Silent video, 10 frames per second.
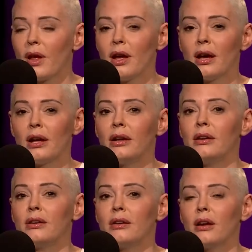
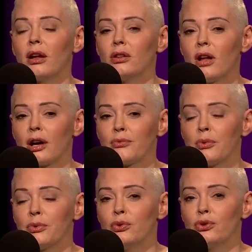And a lot of
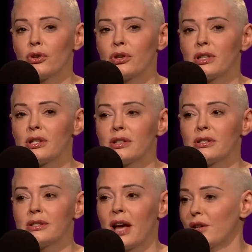people, you turn into the
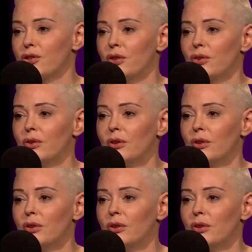statue.